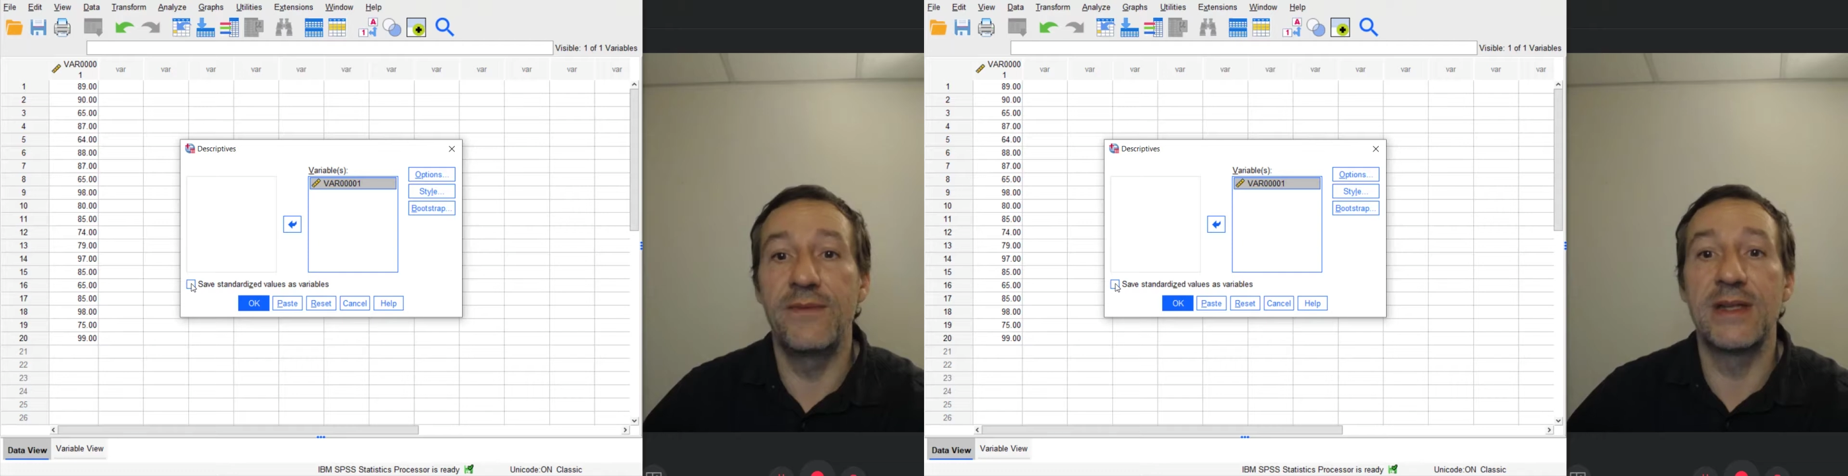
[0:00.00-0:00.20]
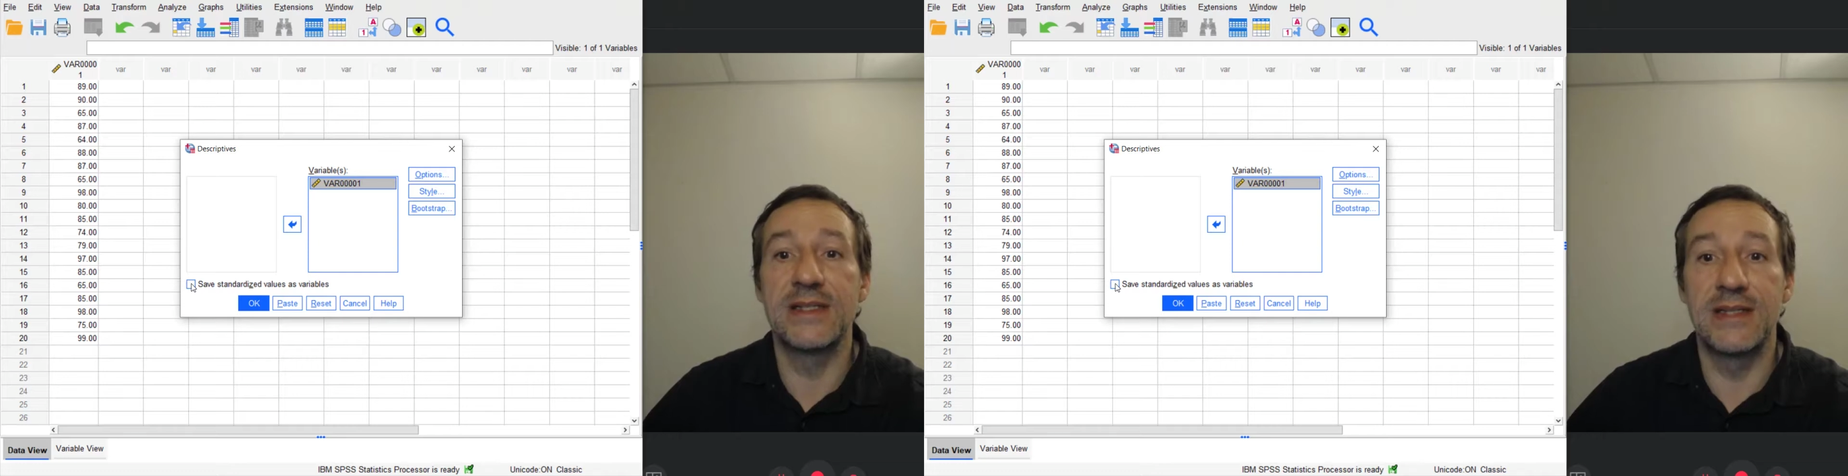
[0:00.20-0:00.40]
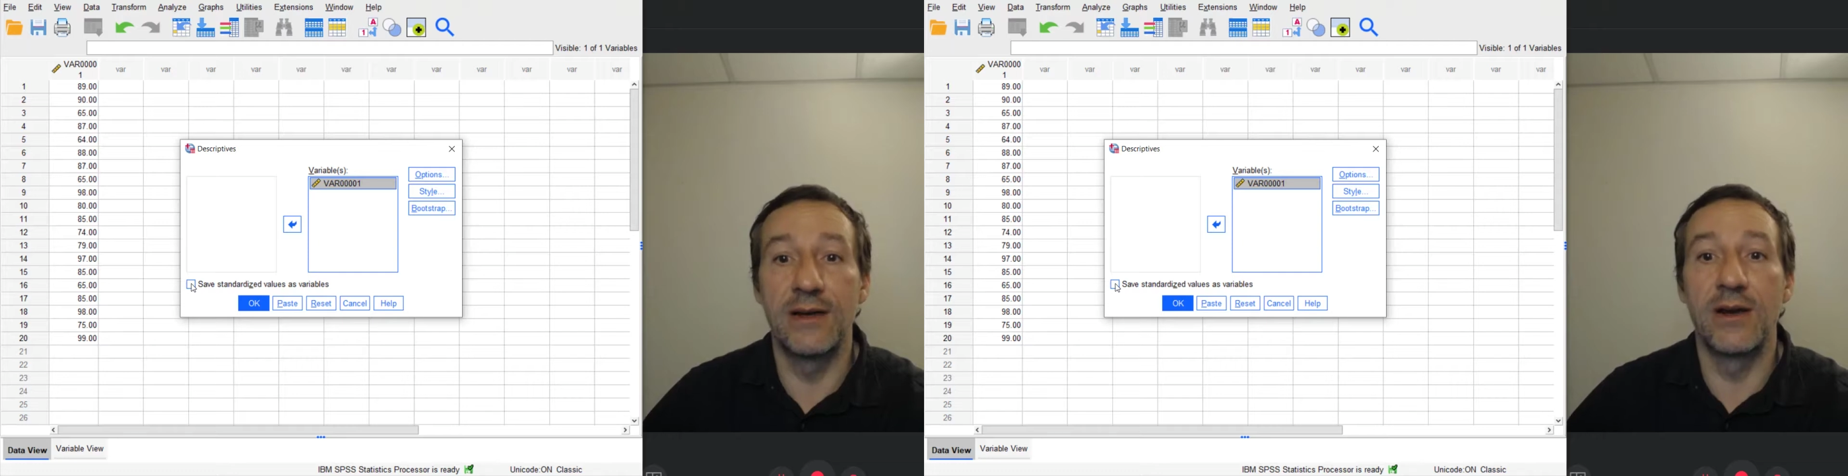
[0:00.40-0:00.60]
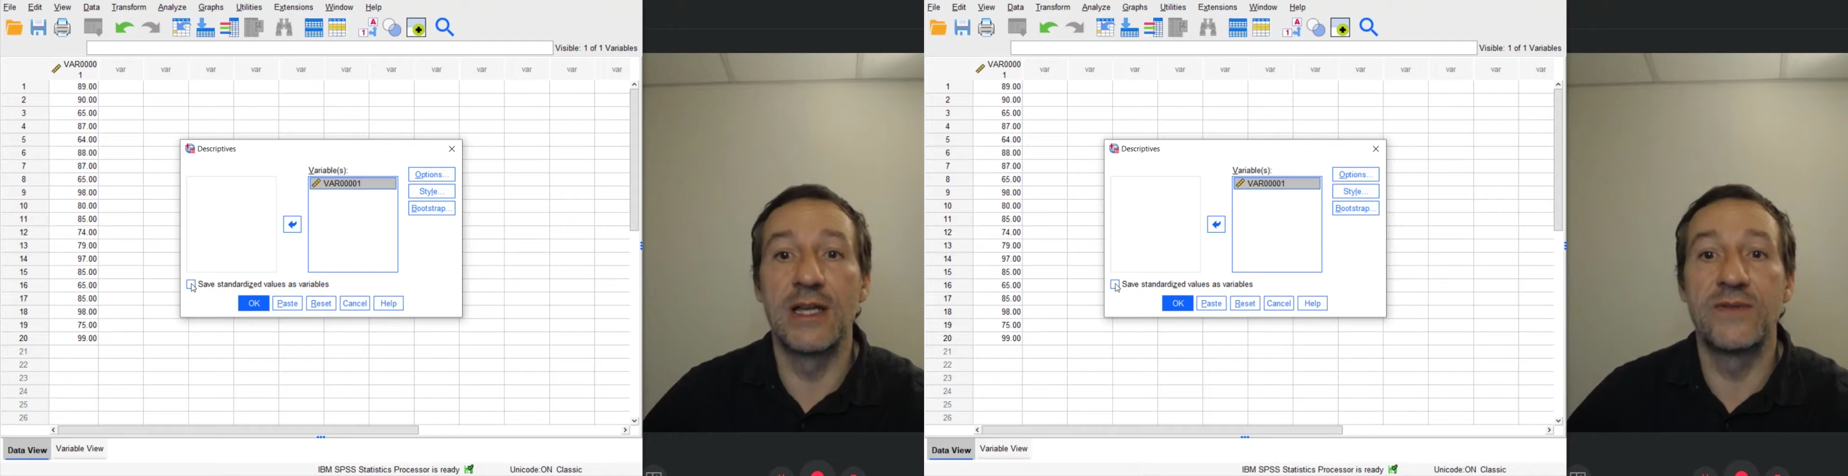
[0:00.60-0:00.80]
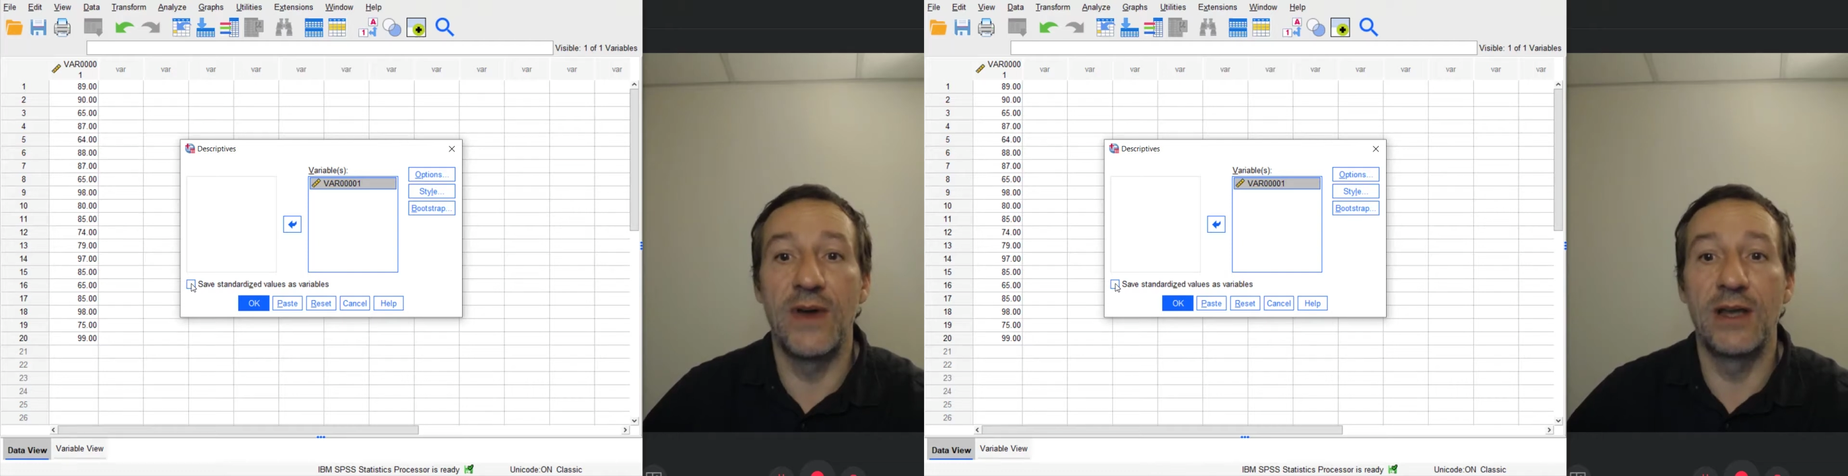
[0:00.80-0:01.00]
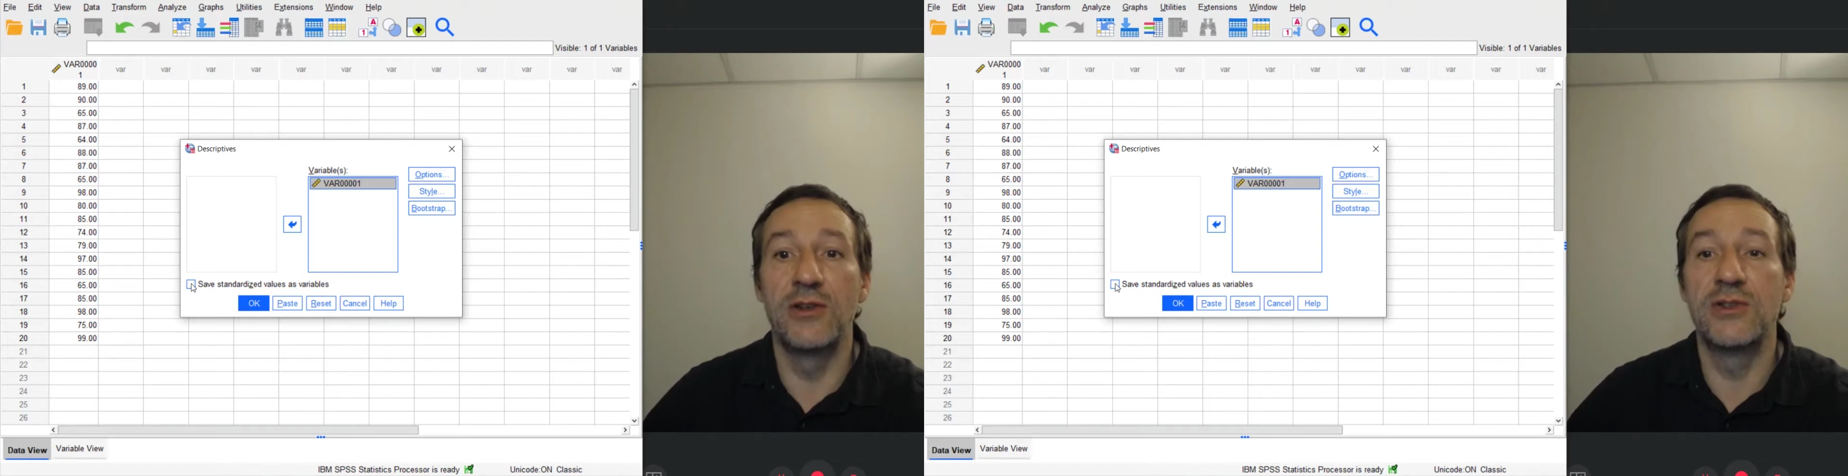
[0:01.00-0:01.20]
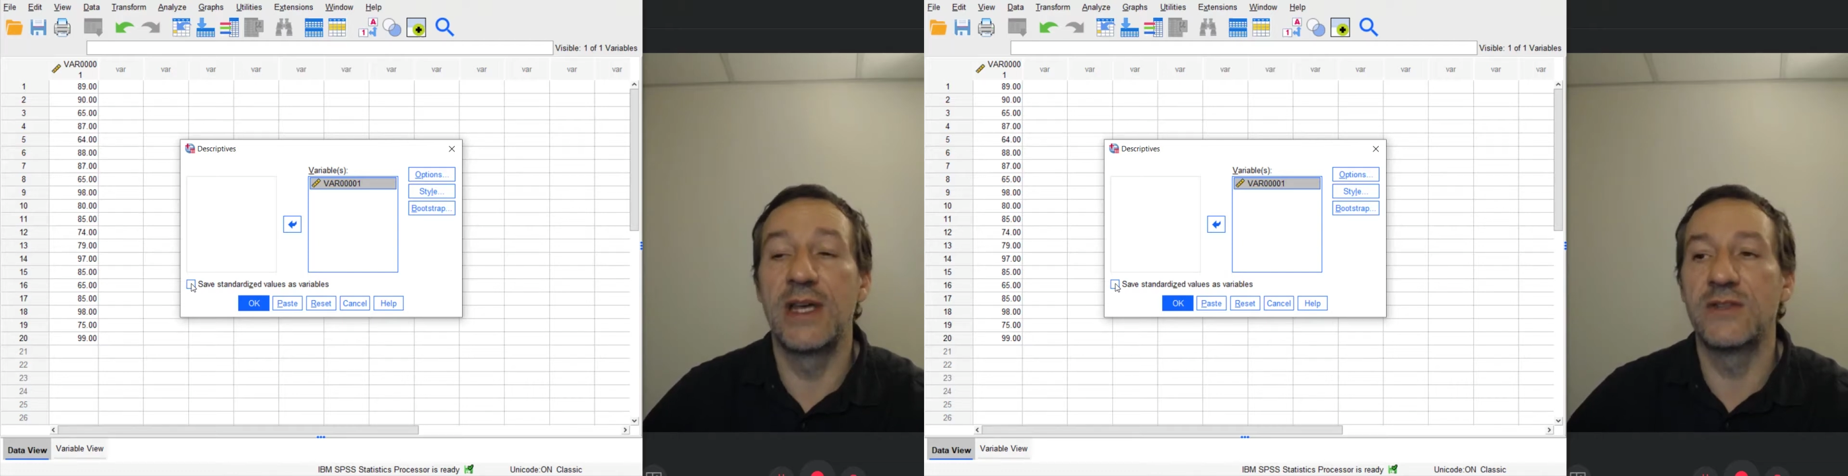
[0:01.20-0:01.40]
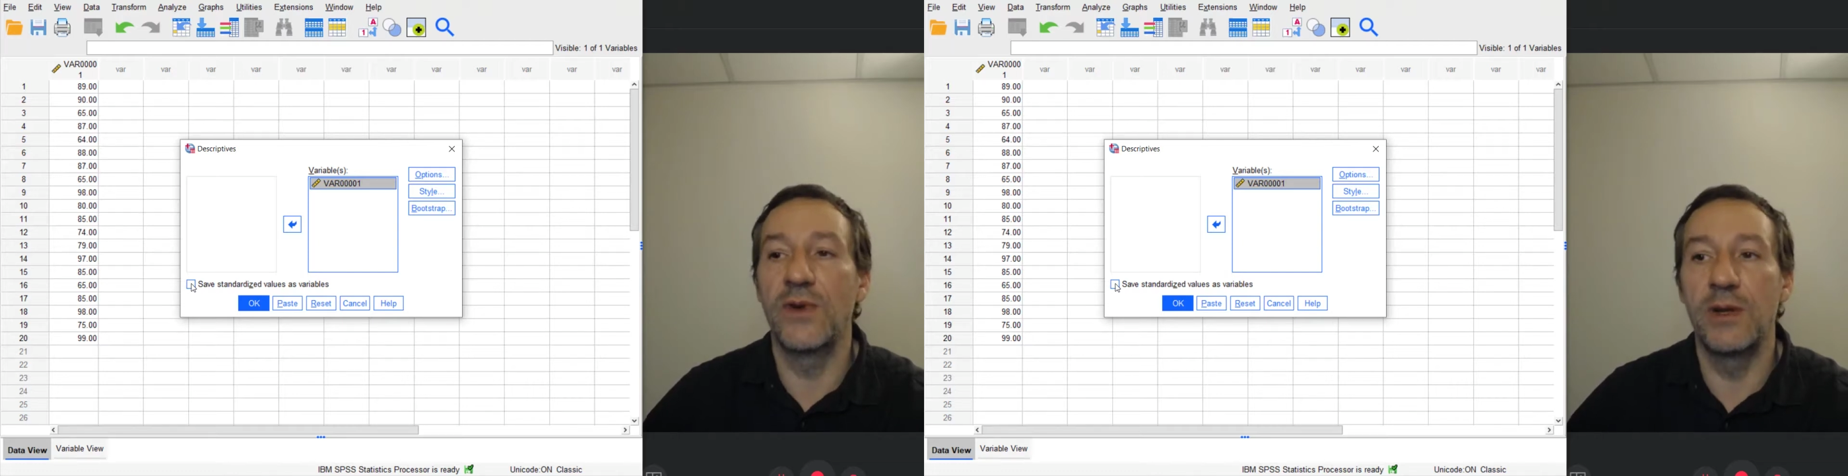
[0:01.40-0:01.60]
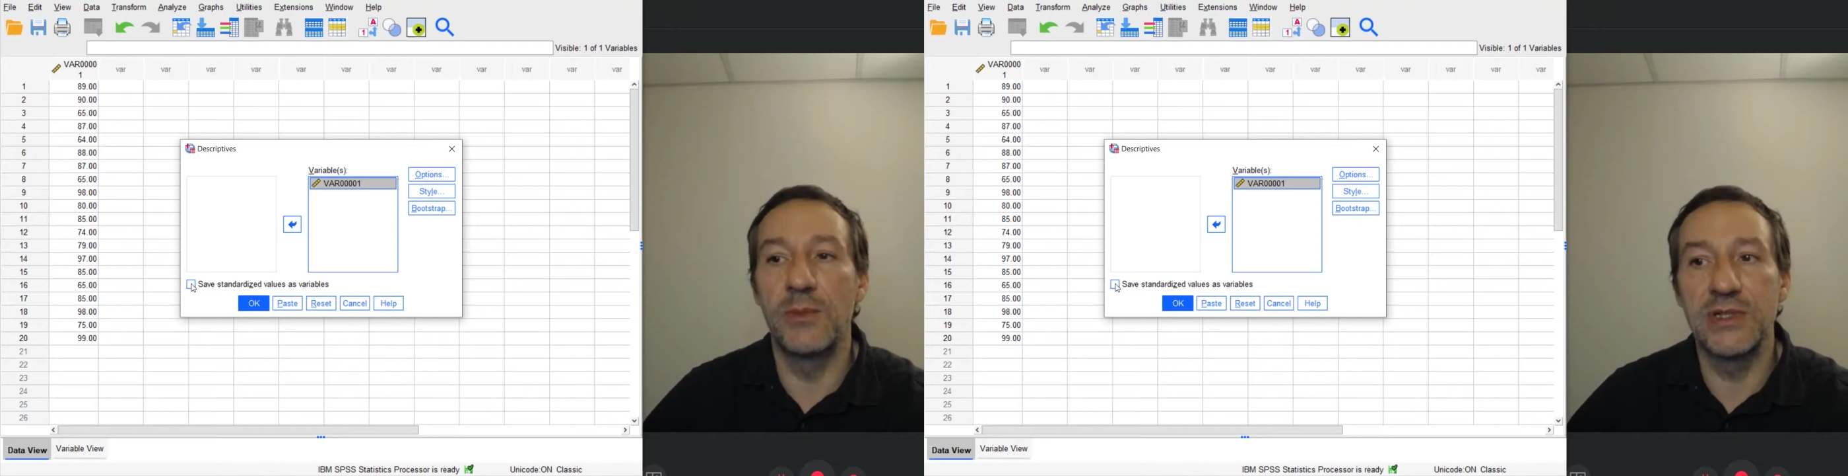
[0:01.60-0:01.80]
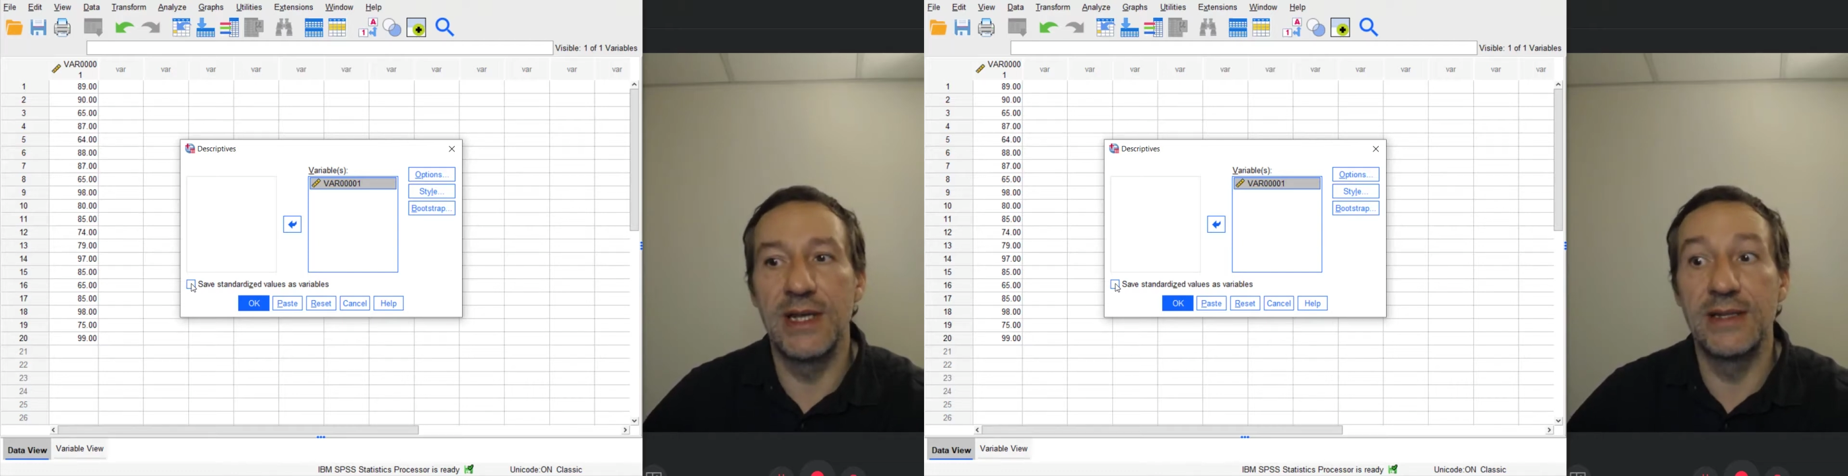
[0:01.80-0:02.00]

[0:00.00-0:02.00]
standardized values as variables,